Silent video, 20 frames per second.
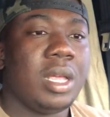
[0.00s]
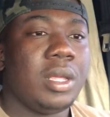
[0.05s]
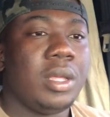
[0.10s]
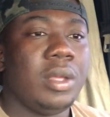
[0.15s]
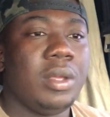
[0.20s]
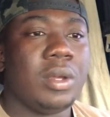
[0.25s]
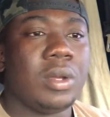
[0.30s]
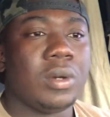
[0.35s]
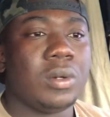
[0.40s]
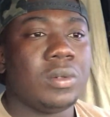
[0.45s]
You
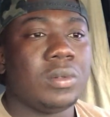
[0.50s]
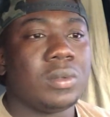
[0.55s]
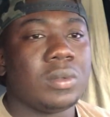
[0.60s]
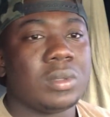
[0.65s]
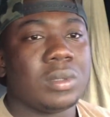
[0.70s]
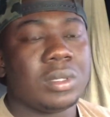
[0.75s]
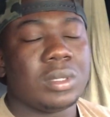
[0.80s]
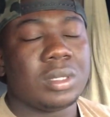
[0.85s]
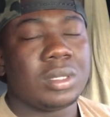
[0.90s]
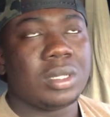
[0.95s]
know,
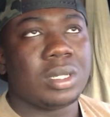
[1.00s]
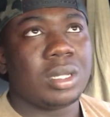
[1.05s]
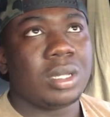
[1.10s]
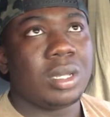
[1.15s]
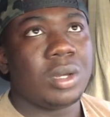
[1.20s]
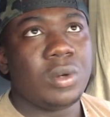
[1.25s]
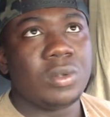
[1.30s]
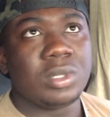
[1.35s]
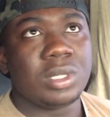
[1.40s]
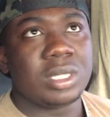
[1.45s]

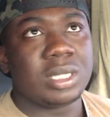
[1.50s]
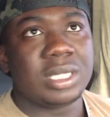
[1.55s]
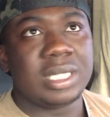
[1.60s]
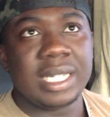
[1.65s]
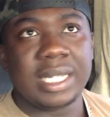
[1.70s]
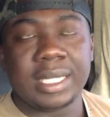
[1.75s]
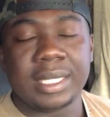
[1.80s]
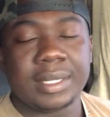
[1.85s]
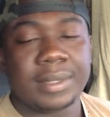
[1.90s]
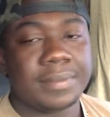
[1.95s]
those was
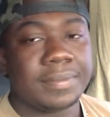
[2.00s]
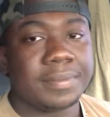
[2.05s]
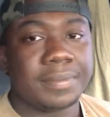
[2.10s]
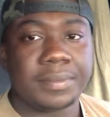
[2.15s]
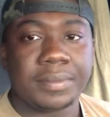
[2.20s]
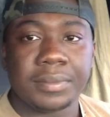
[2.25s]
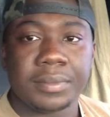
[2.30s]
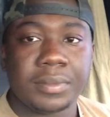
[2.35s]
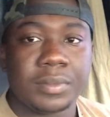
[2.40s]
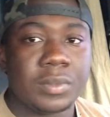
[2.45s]
just
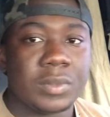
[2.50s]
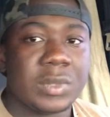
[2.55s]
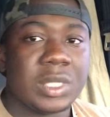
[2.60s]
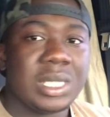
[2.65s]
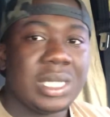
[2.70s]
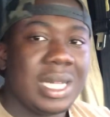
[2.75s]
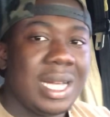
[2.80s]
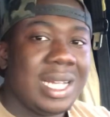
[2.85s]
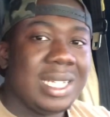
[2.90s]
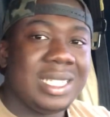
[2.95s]

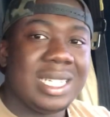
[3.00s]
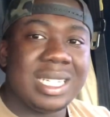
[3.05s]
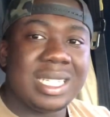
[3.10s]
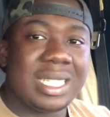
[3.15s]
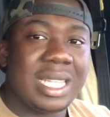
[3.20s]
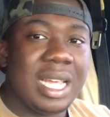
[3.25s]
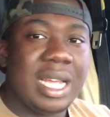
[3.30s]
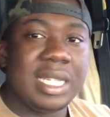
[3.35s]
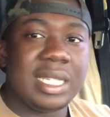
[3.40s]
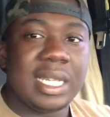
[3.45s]

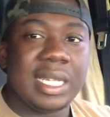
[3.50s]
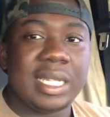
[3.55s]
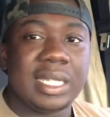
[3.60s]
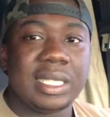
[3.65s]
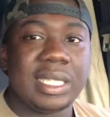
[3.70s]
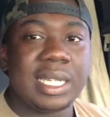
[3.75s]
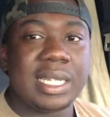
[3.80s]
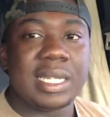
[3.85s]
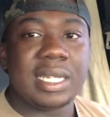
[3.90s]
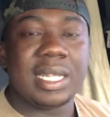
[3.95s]
things
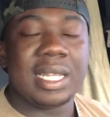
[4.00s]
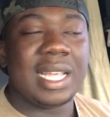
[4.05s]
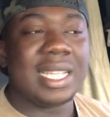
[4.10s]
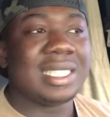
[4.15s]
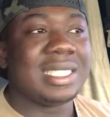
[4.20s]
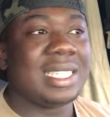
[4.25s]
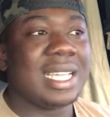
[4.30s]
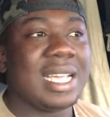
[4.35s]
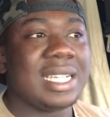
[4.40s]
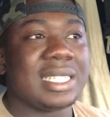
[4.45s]
that's
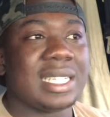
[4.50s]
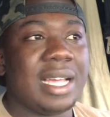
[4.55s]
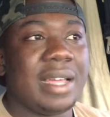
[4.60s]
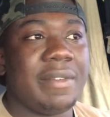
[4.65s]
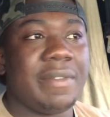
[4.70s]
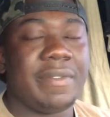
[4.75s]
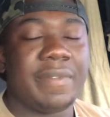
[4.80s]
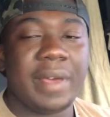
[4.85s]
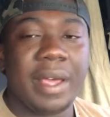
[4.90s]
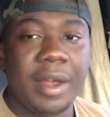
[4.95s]
just
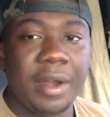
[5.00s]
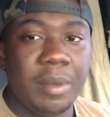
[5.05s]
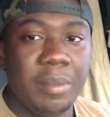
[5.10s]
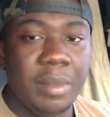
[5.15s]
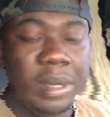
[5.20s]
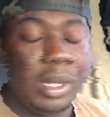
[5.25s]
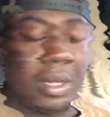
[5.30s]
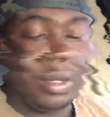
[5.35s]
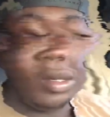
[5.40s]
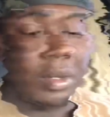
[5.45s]
unfair to me. You